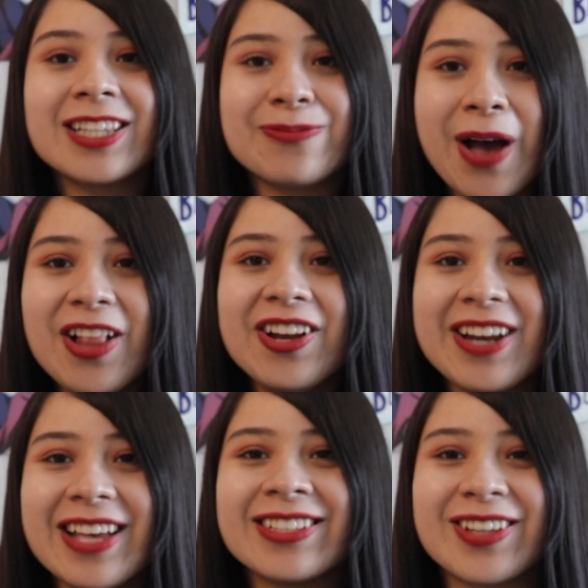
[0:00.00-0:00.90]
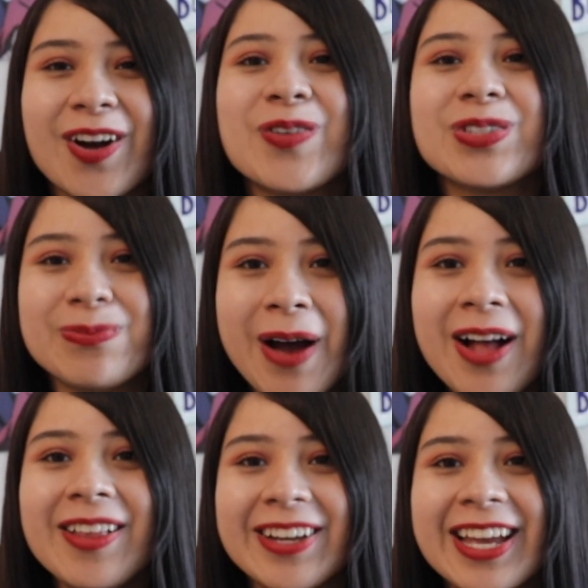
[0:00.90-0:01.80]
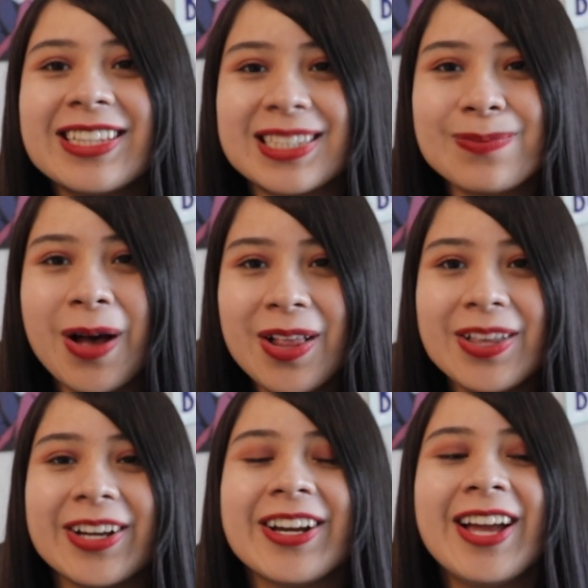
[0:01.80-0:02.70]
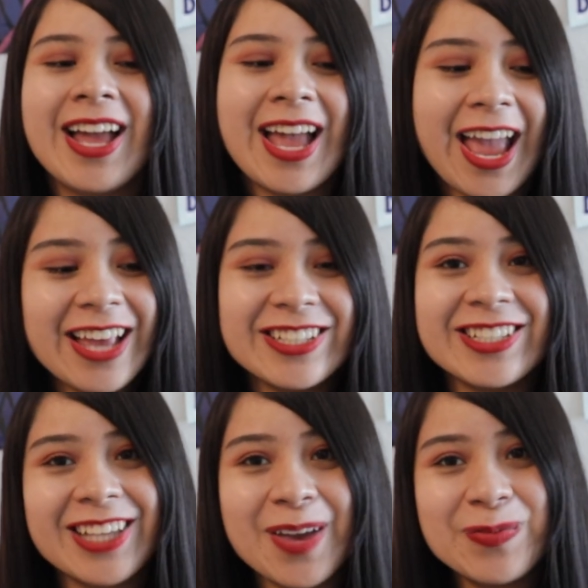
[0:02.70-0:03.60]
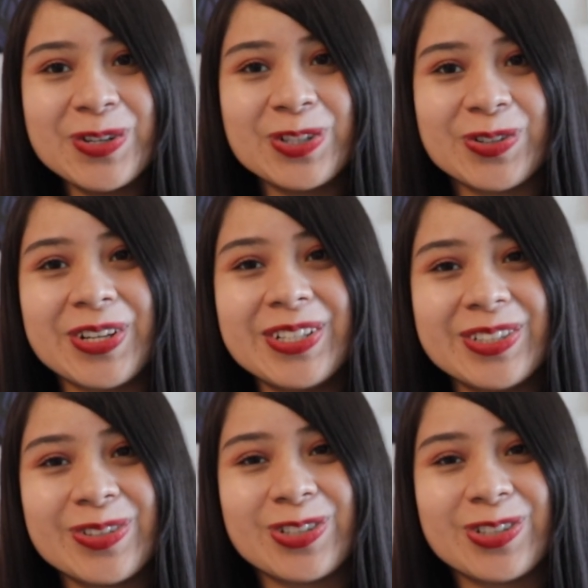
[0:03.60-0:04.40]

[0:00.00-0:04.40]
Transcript: smaller Nezuko, smaller, get smaller. And she's able to shrink so